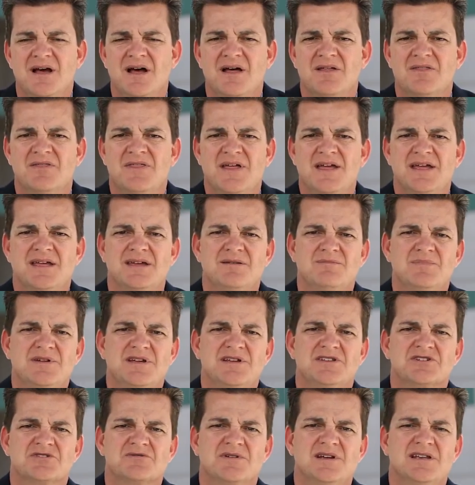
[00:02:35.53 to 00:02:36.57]
They can be
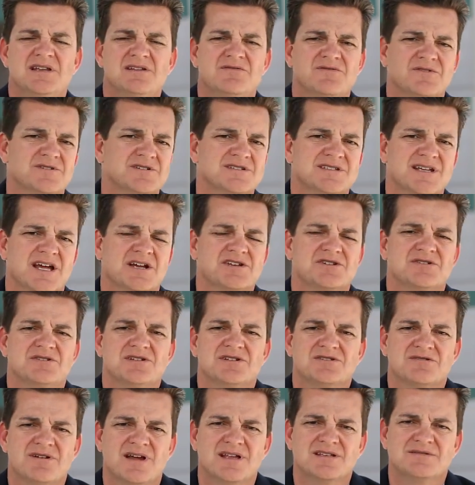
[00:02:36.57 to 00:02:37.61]
treated for sexually
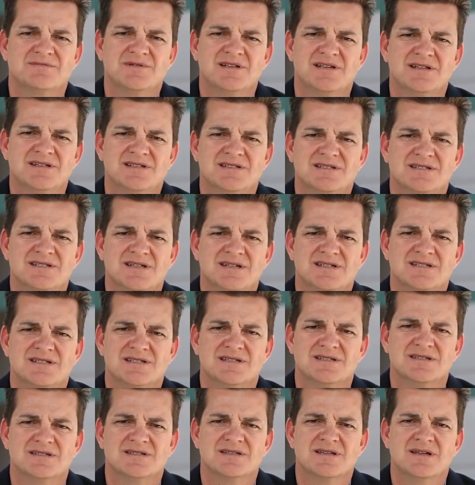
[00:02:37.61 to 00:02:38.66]
transmitted
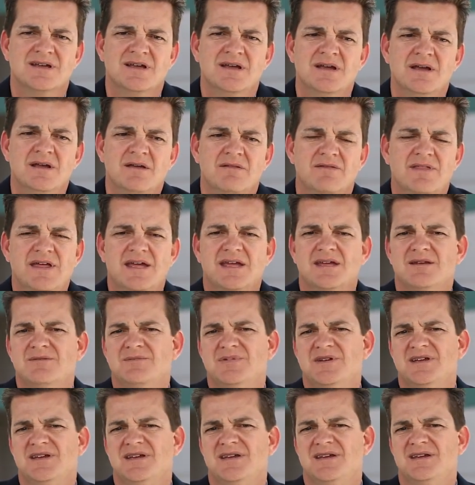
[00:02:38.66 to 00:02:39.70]
diseases. They can
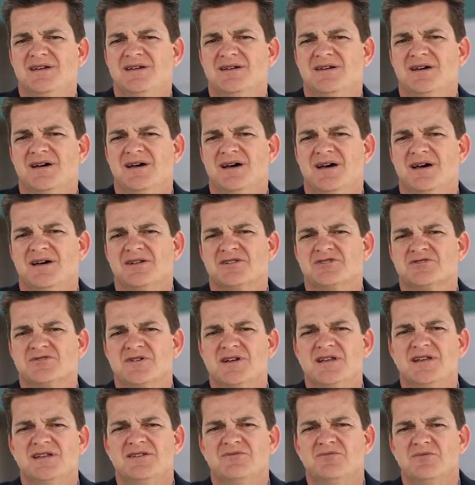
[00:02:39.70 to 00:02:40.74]
be
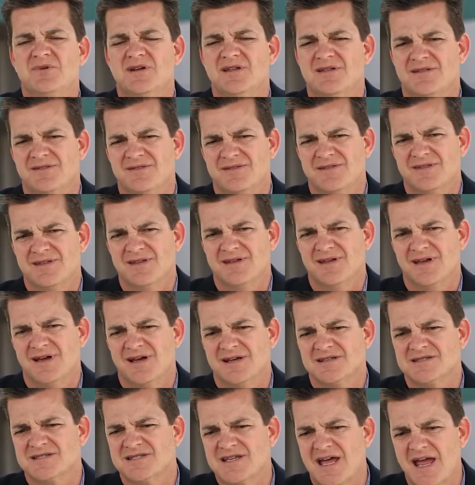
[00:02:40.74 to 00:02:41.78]
treated with
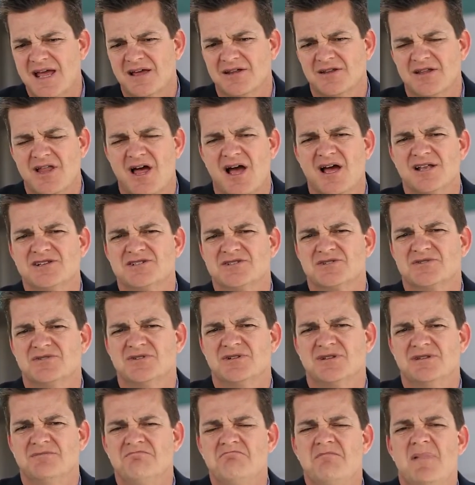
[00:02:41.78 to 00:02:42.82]

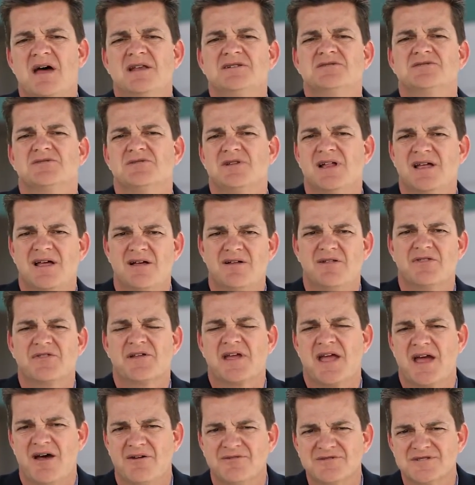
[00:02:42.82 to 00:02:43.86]
psychological and mental health
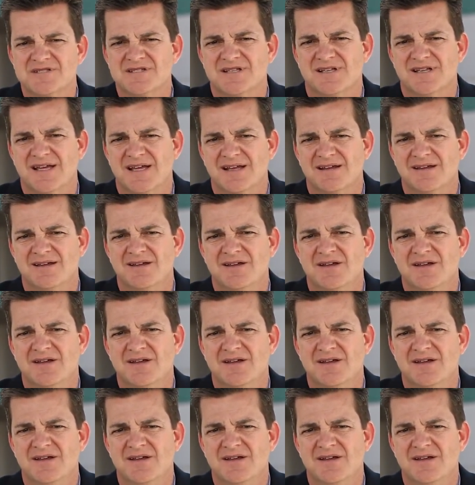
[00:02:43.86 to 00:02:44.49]
counseling.